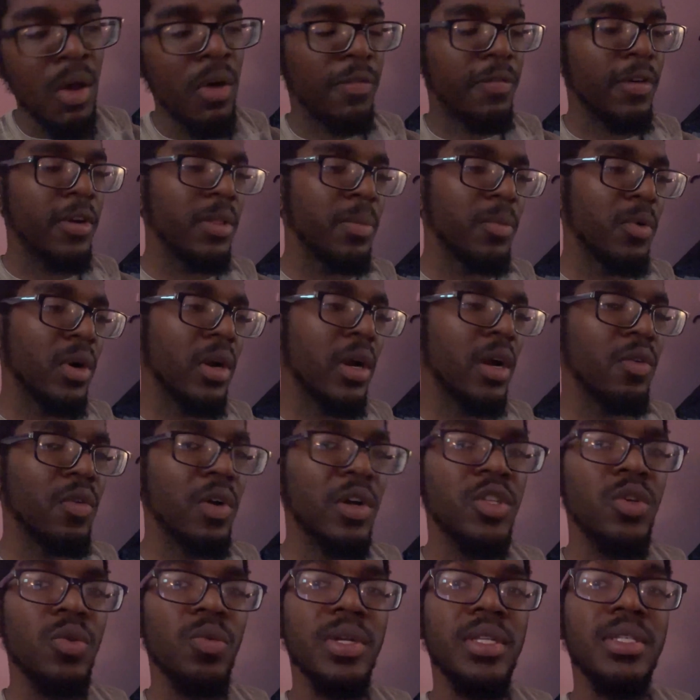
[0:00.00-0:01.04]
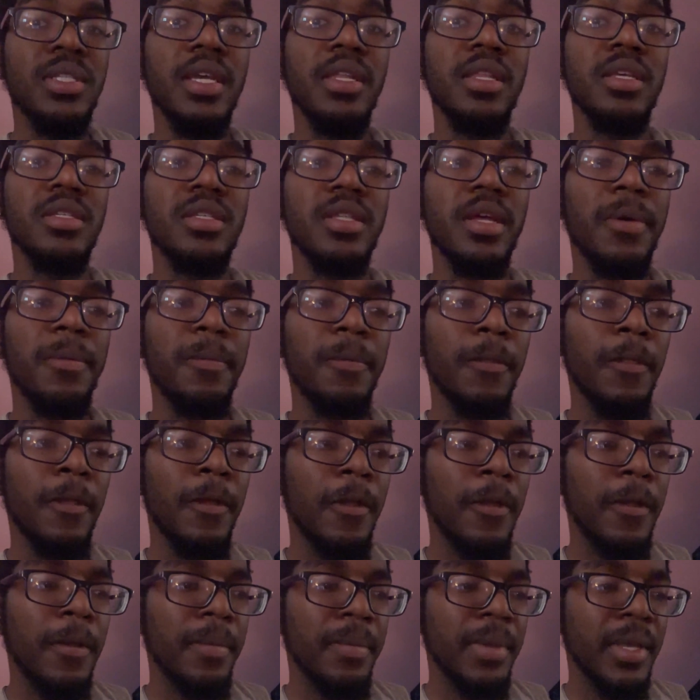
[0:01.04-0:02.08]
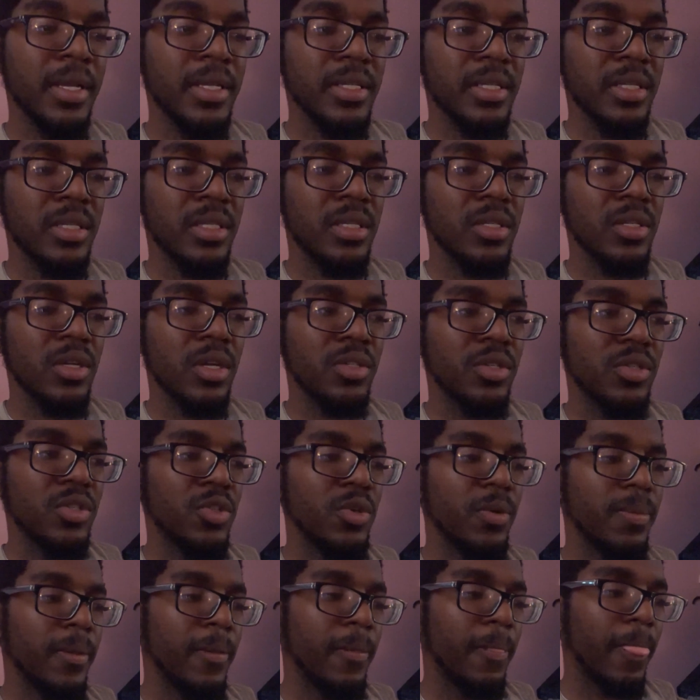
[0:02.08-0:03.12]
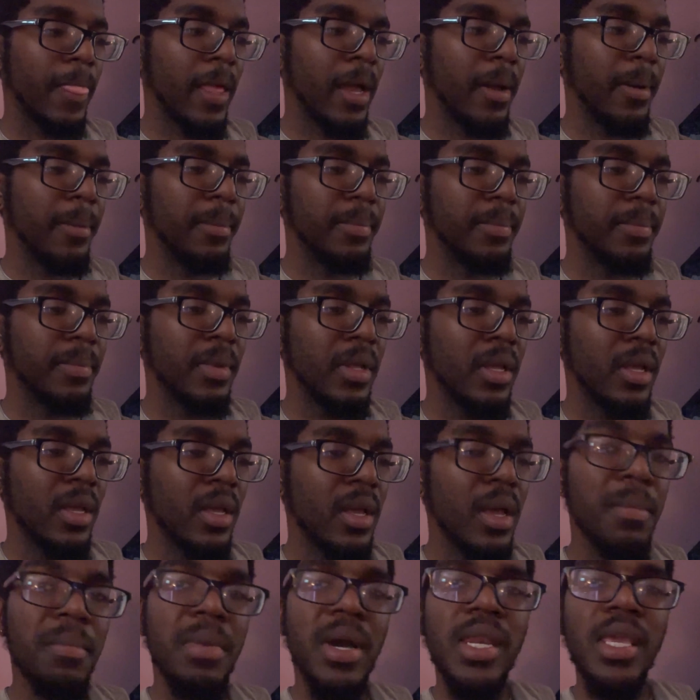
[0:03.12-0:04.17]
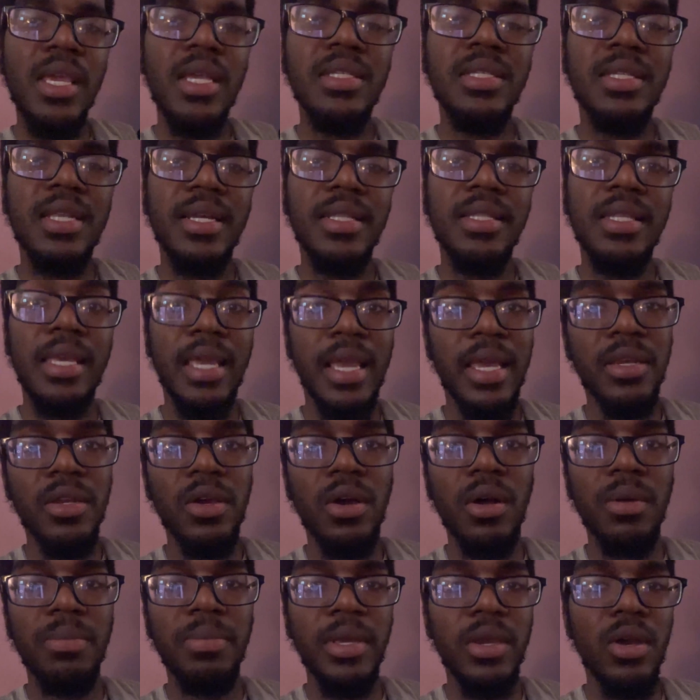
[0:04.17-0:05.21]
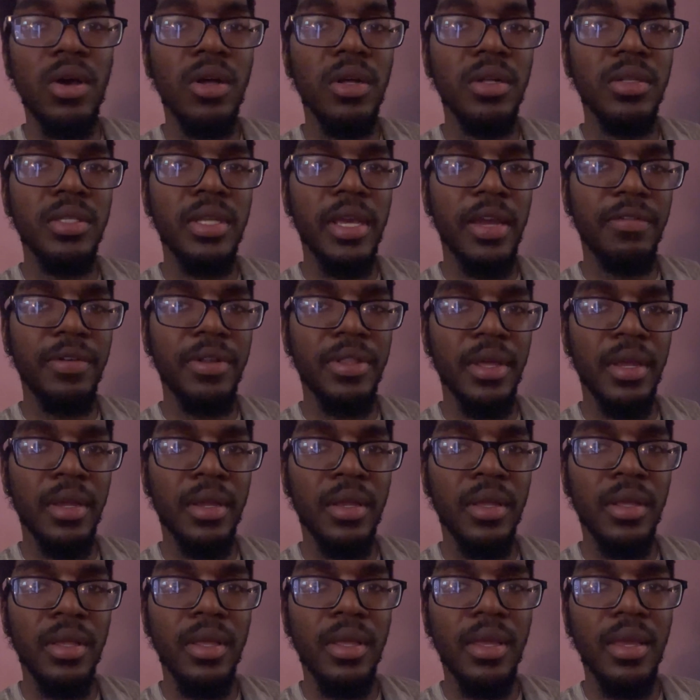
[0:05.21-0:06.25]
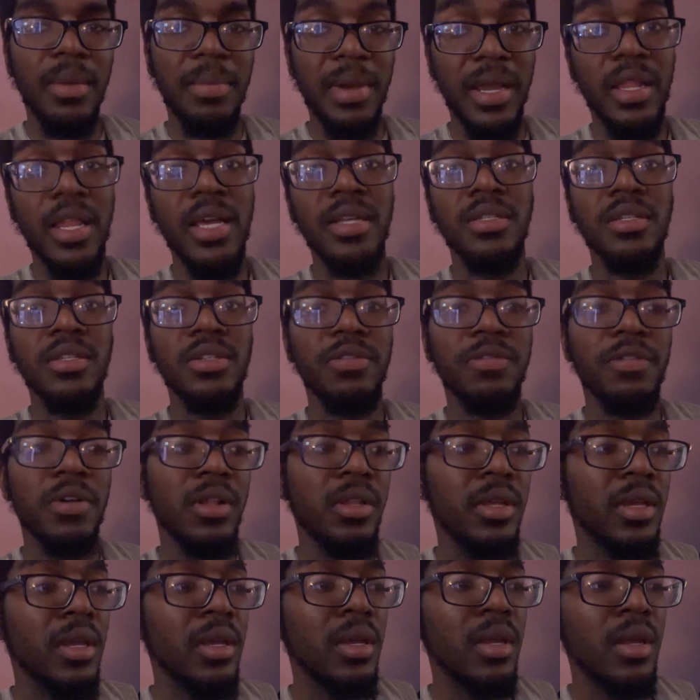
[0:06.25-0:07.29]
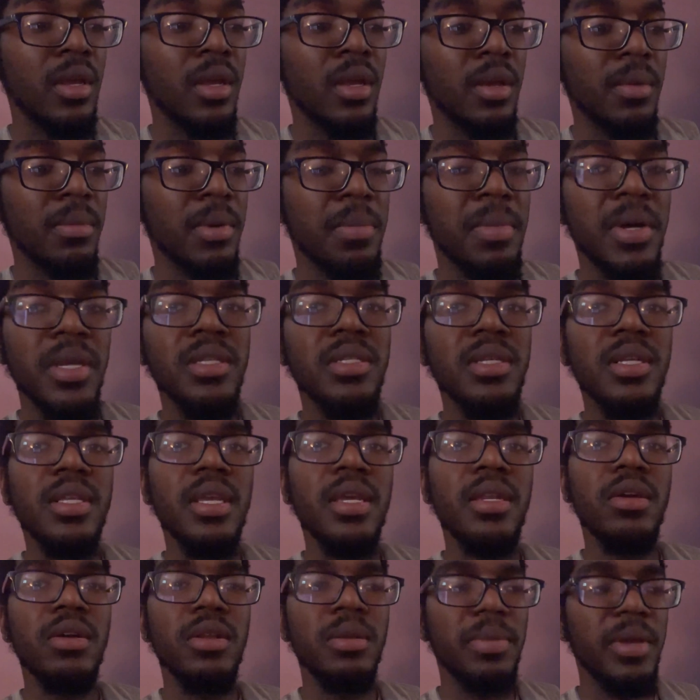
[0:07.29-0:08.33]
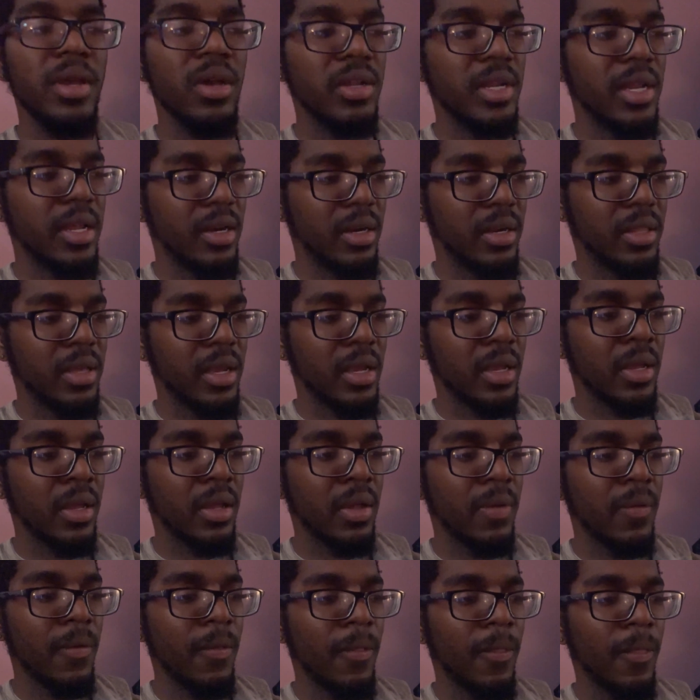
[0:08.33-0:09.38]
Oh, furthermore, I do want to say this though, because this is also stupid. Money is not the end all be all to everything. And my glasses are falling. But money's not the end all to be all to anything.